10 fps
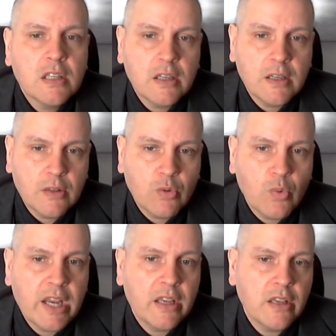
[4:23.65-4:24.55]
The
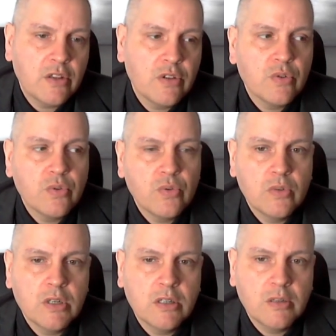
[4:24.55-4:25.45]
way you
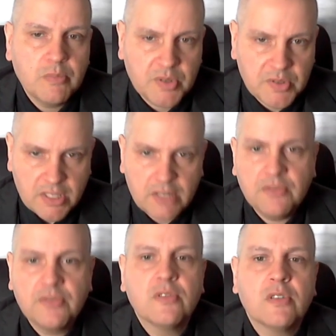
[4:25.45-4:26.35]

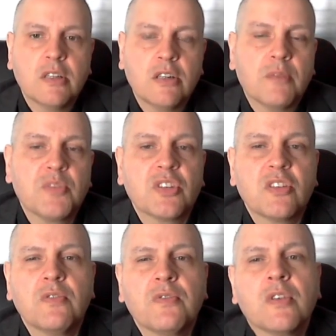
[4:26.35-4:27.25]
perceive an
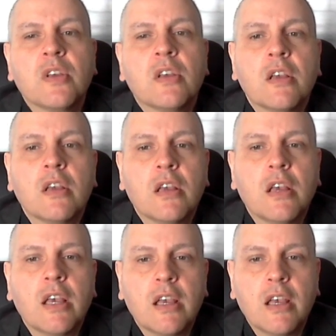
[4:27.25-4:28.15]
objective
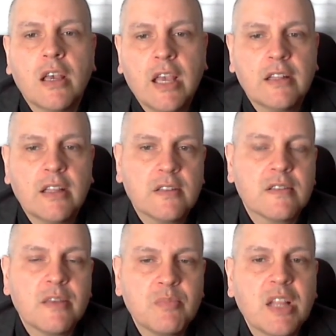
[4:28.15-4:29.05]
and at the
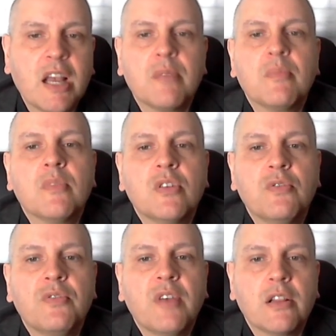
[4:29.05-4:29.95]
same time
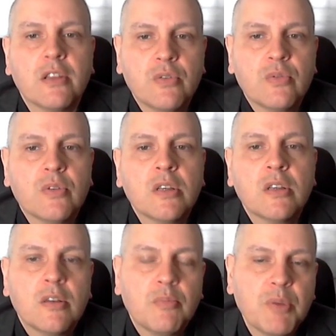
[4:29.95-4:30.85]
you value
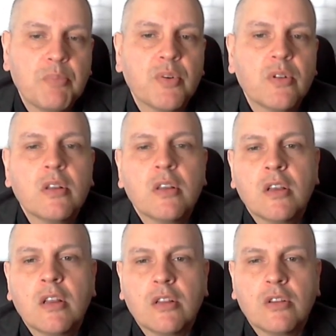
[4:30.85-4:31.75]
people
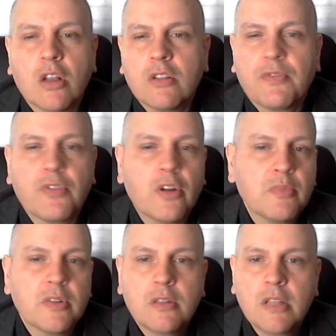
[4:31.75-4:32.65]
not
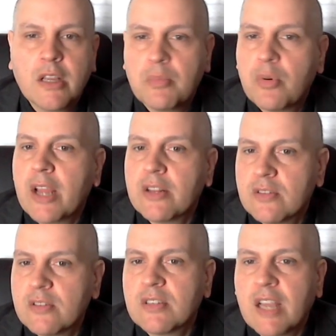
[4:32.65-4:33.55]
from their
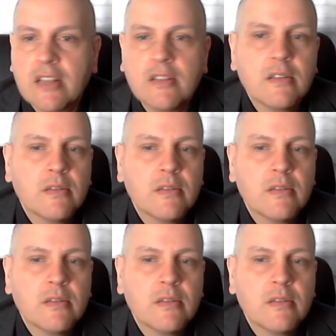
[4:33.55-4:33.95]
brightest side,